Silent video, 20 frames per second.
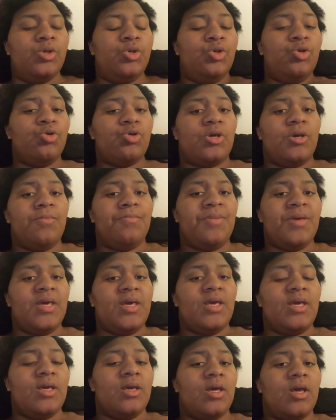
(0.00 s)
you can
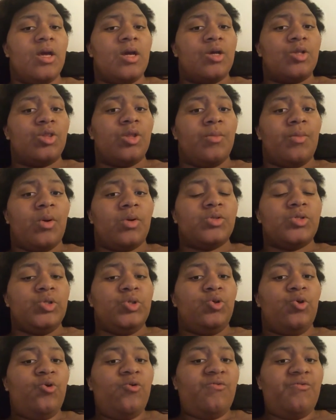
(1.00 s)
be the
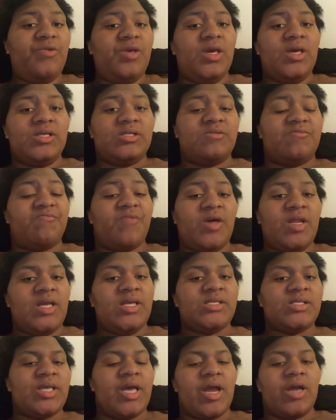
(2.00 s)
most goofiest,
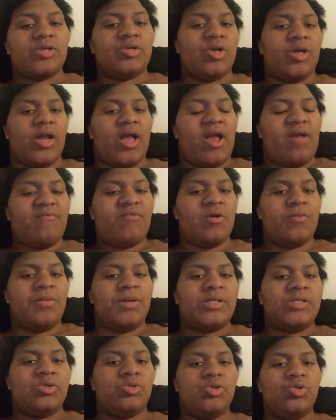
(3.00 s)
funniest character ever,
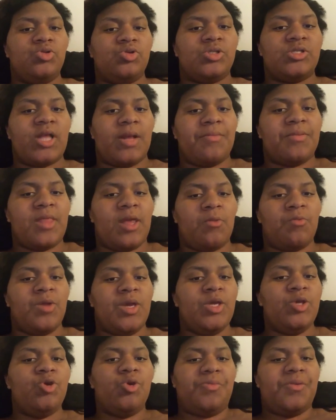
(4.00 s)
but as soon as you step in that
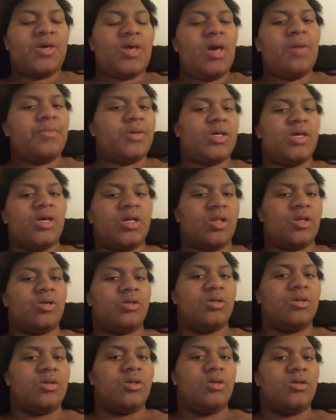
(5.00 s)
ring, you become a
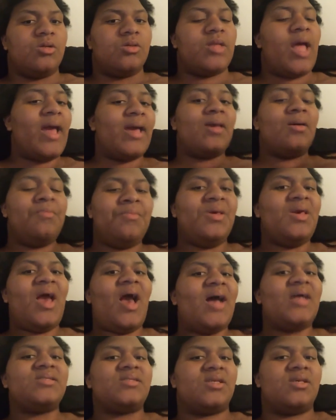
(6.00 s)
killer. That can be
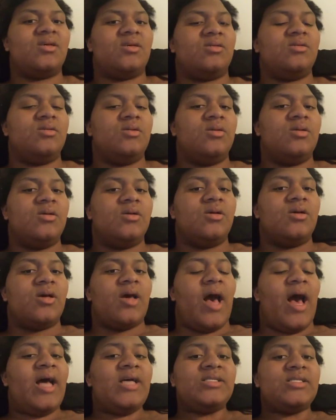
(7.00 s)
Asuka.
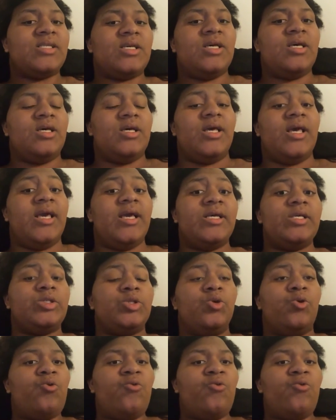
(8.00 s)
Asuka is